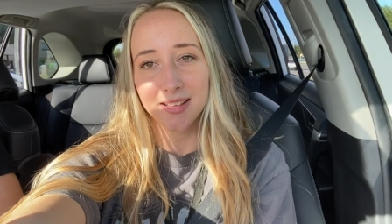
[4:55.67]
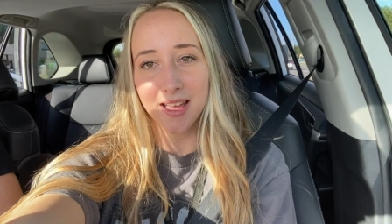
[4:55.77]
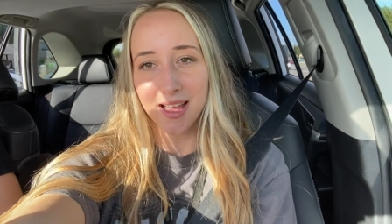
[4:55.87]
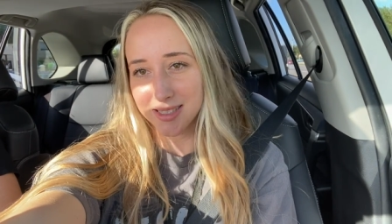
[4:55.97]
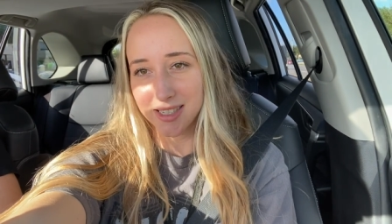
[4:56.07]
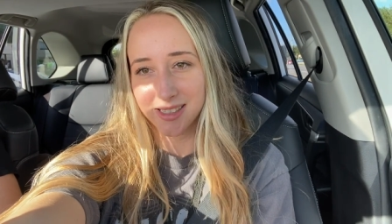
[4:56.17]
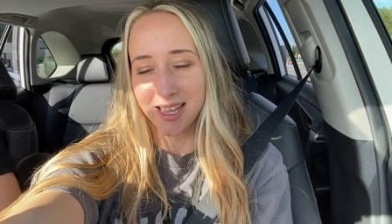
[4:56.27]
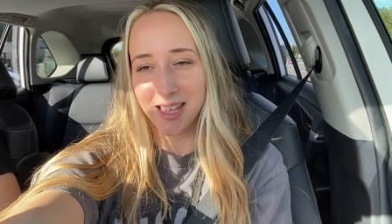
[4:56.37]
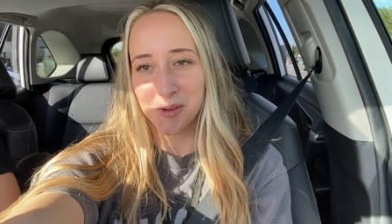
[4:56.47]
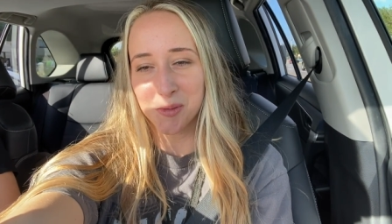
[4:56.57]
hectic
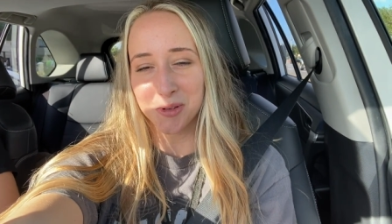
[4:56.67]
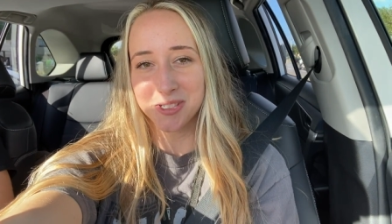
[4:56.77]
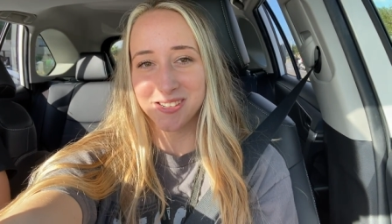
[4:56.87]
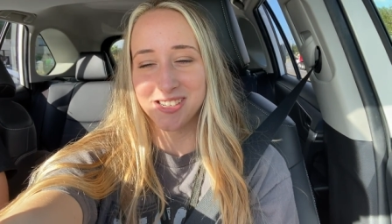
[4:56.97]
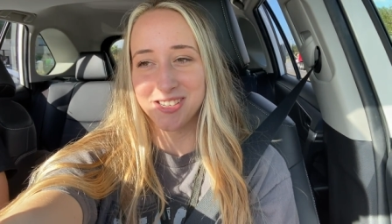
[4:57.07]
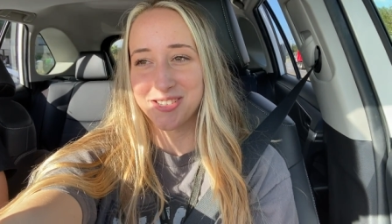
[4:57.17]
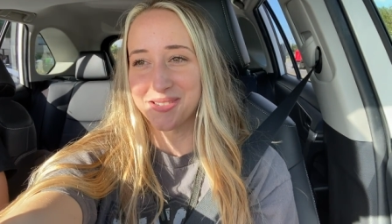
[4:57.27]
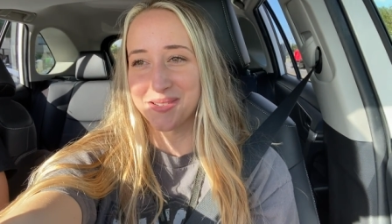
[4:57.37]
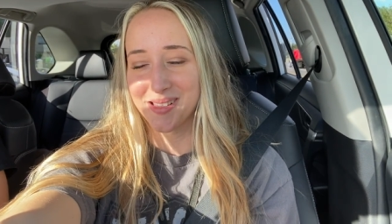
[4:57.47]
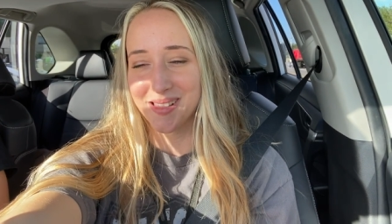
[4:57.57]
day will turn into
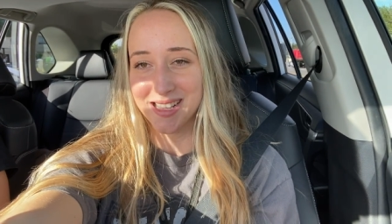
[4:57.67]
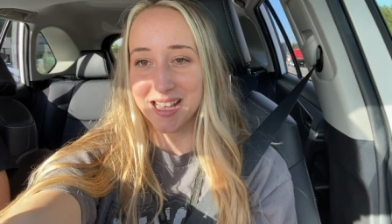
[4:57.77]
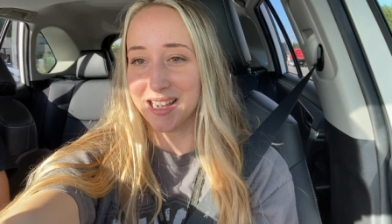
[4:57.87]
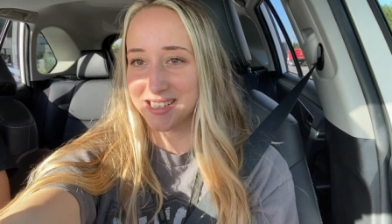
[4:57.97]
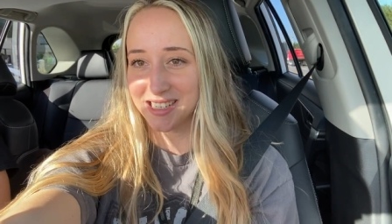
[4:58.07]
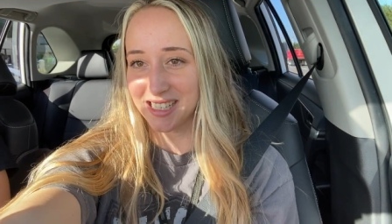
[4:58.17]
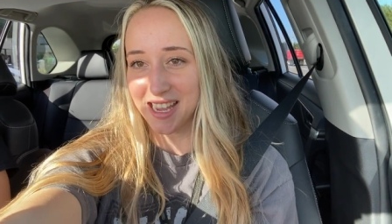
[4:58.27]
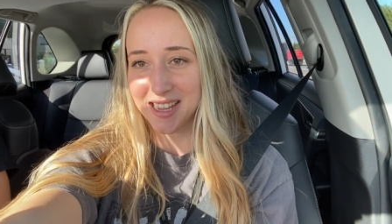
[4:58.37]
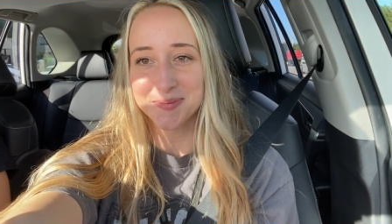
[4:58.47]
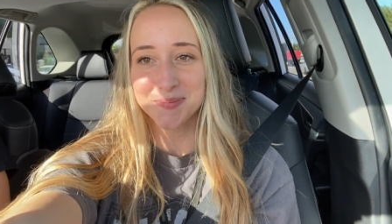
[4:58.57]
a less hectic
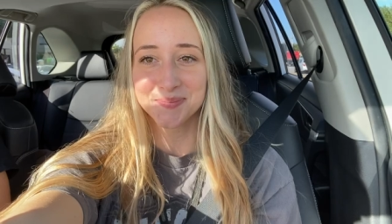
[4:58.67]
day.